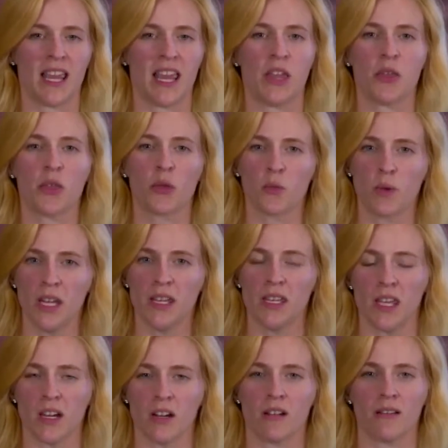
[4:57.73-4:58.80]
a
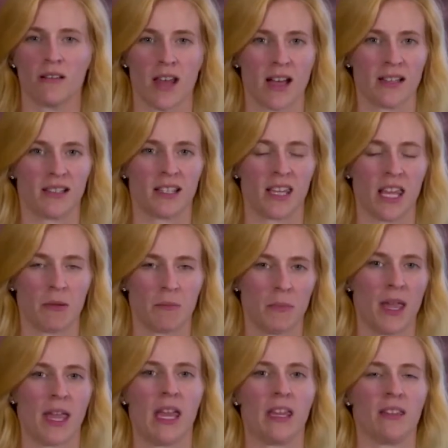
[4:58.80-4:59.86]
3-year NASA
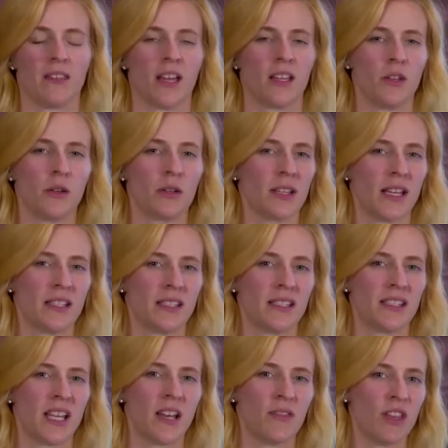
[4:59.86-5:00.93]
campaign that utilizes
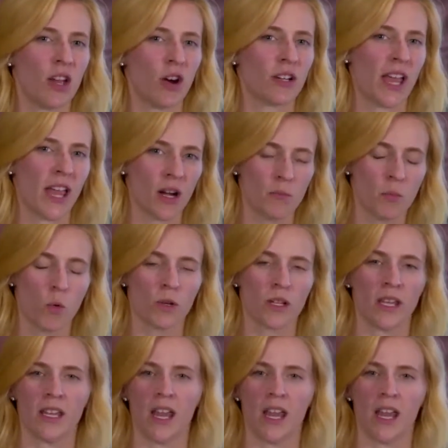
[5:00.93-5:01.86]
state-of-the-art airborne and